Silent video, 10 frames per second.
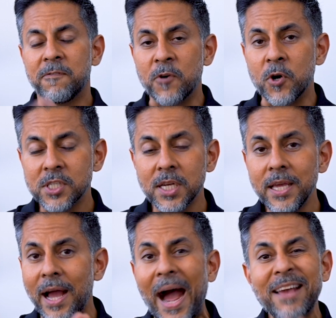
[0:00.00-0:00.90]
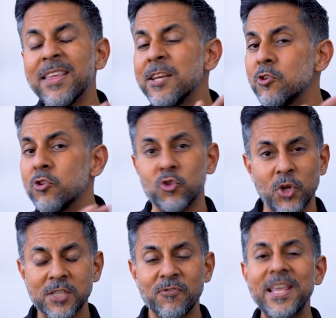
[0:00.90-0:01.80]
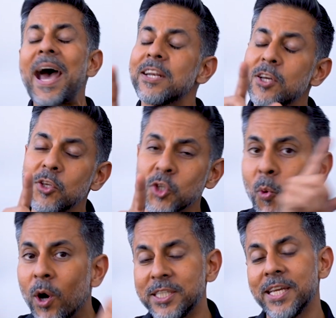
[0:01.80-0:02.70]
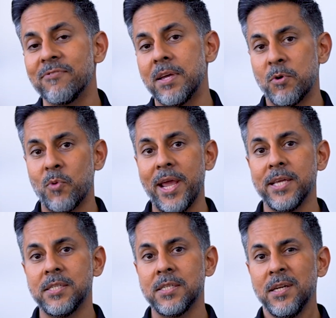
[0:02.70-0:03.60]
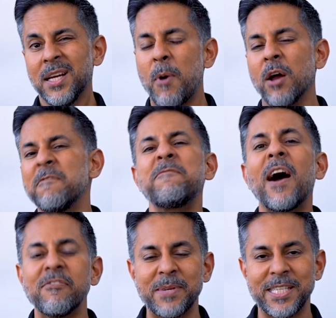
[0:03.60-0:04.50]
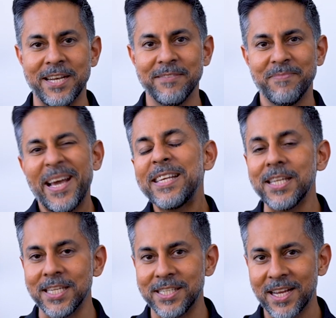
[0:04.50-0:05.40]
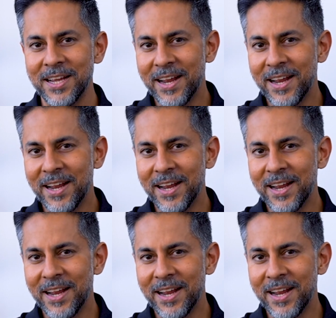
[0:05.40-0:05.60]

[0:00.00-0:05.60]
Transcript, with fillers: Firstly, I think just for that, you ought to give them a raise. Come on, 5% at least.